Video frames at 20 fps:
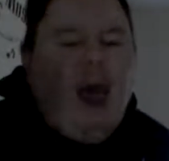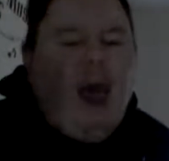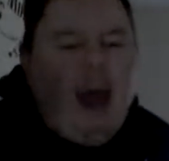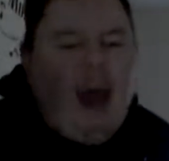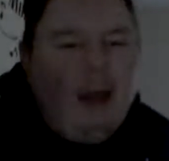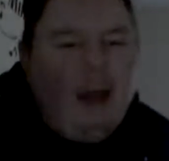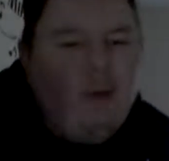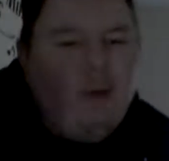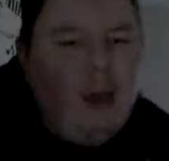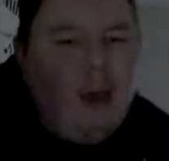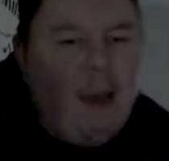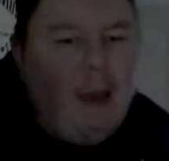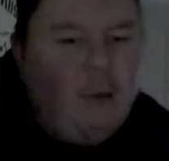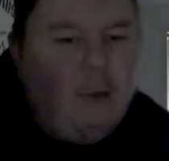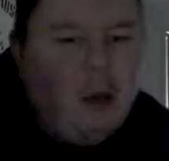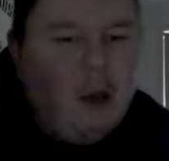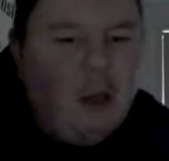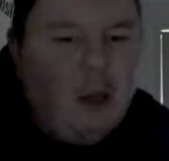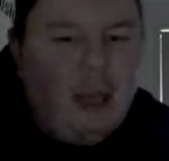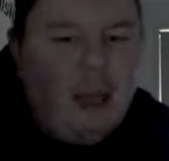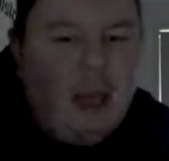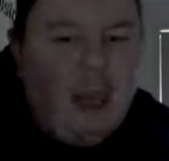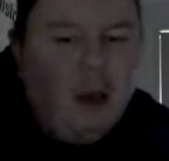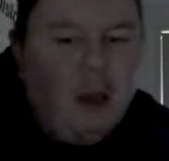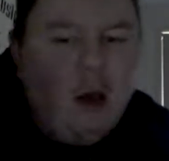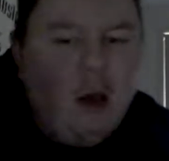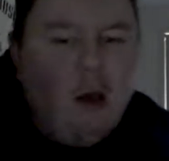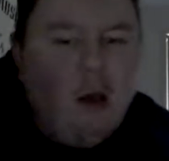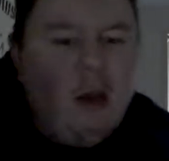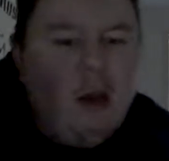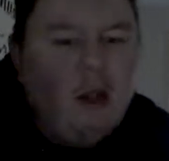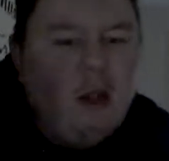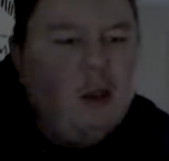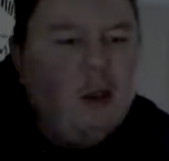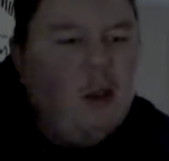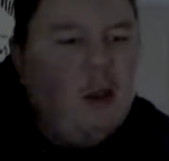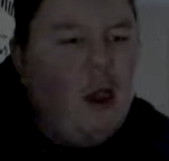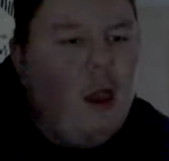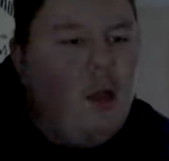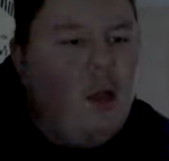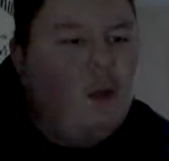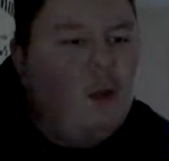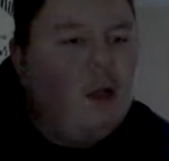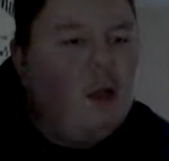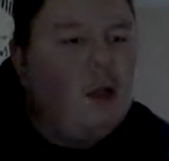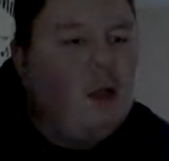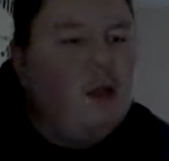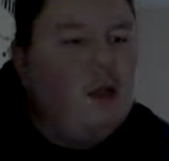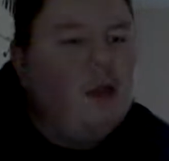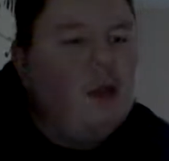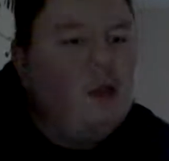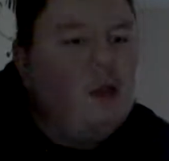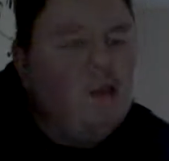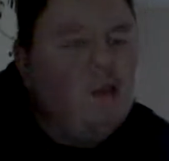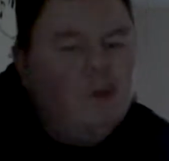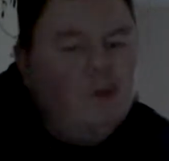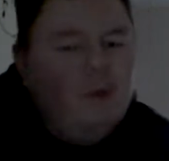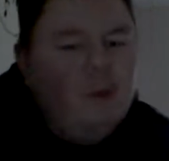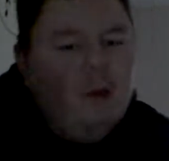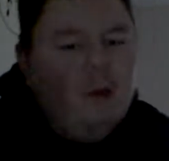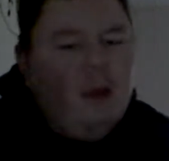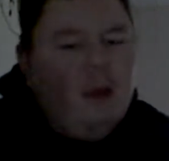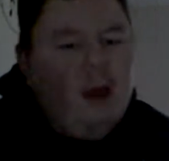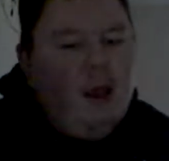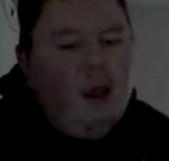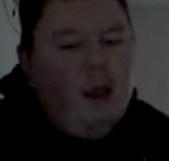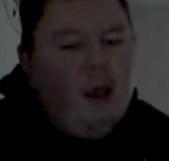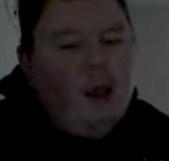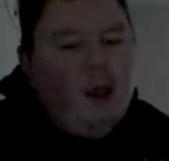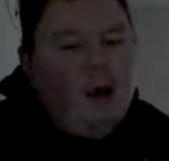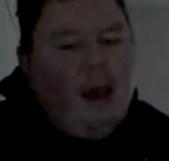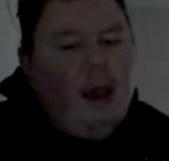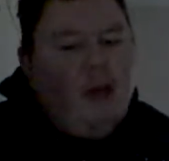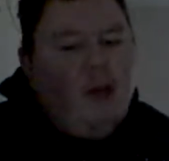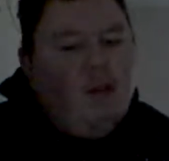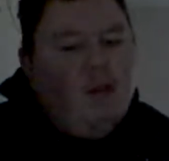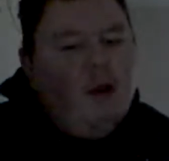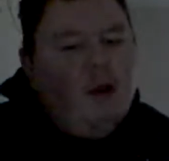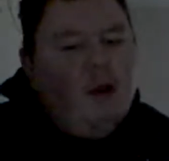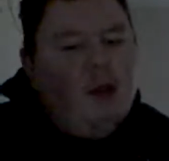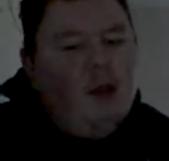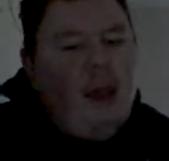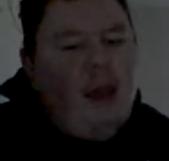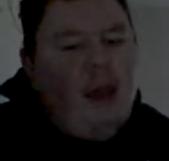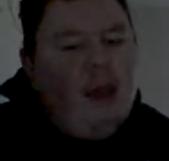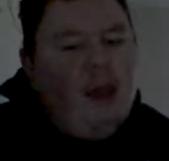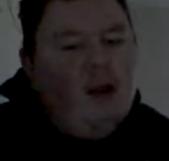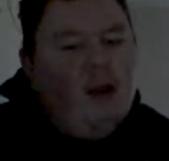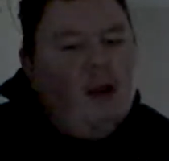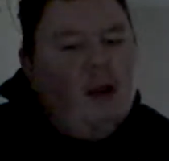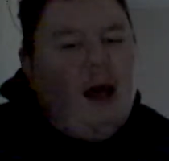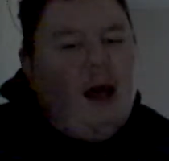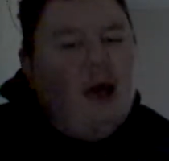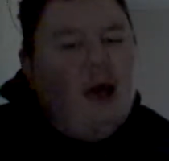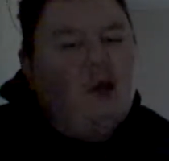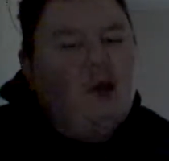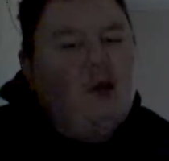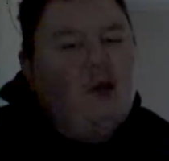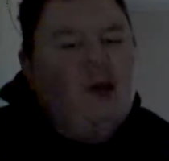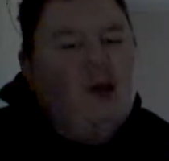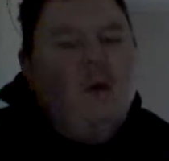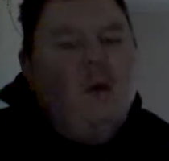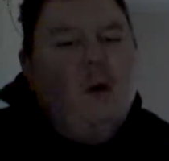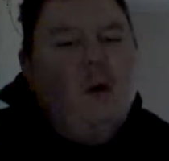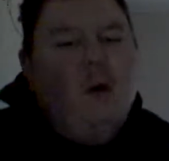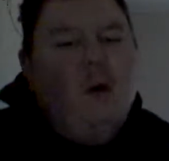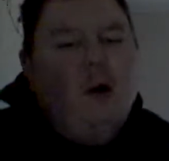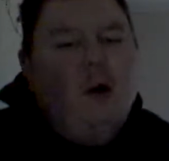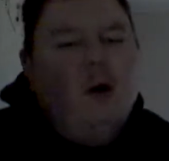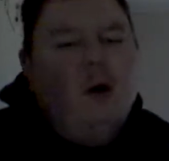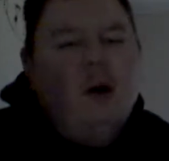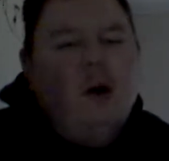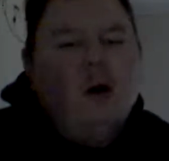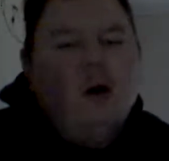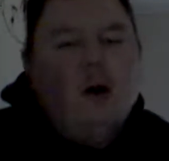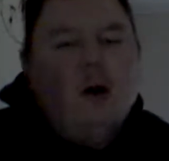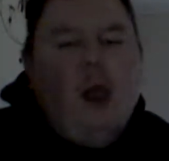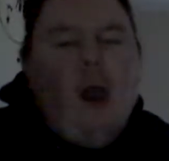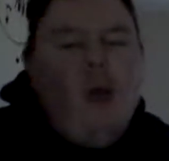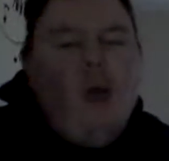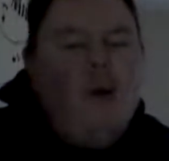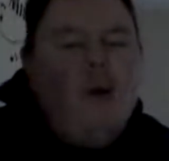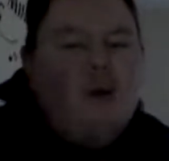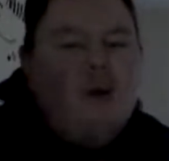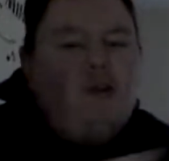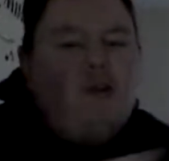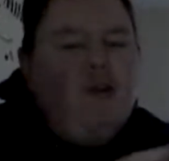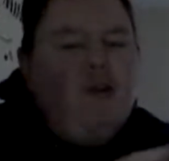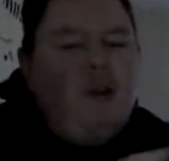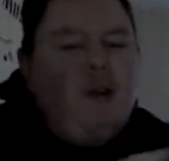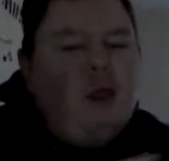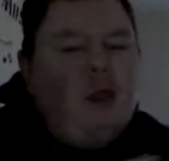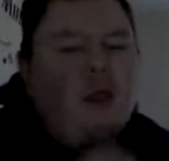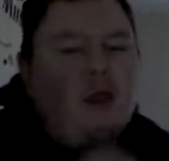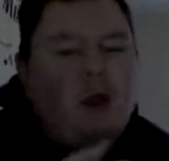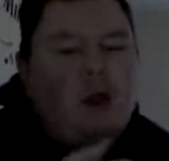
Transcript: Anyway, I'm going to get going, so I just want to say good luck to you all. Go on Juicy.